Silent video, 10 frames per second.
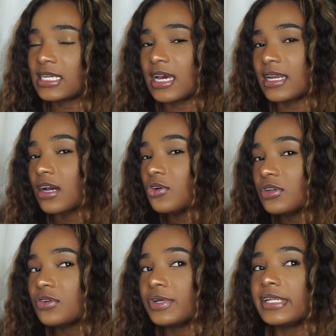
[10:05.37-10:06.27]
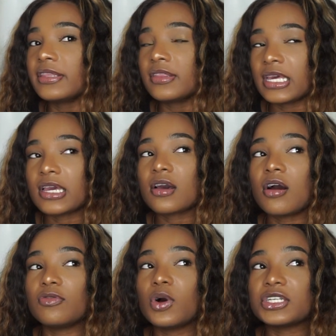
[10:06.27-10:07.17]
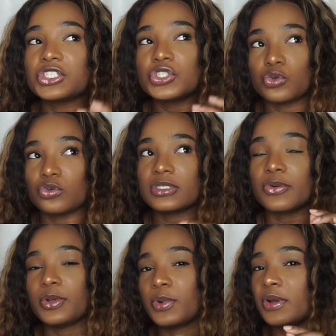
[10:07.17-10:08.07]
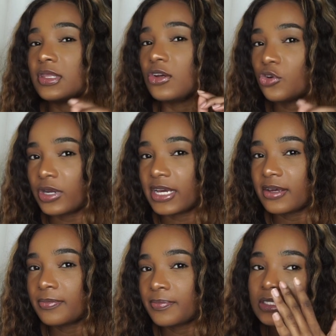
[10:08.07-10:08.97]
and I couldn't really think of what shoes I would wear with the gray.